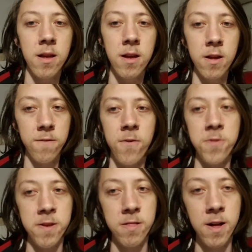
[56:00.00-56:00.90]
it's
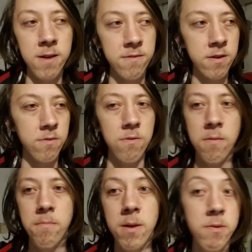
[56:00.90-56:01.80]
faulty logic, or
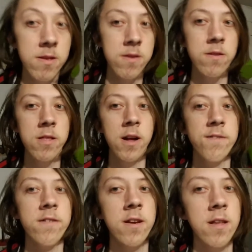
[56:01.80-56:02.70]
maybe it's good
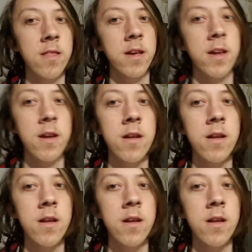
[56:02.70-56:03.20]
logic, and like,